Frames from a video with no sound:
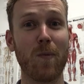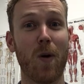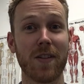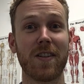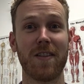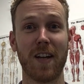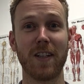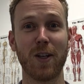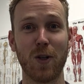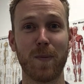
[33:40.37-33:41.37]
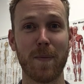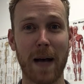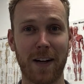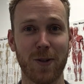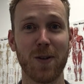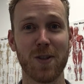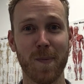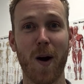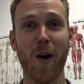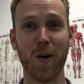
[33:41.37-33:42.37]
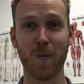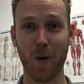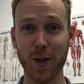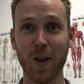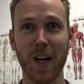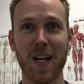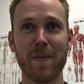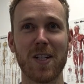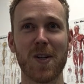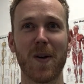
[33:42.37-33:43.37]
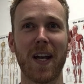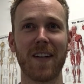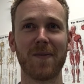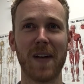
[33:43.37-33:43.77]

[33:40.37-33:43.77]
what's the thing that you'll be back to tomorrow? What are you going to be doing?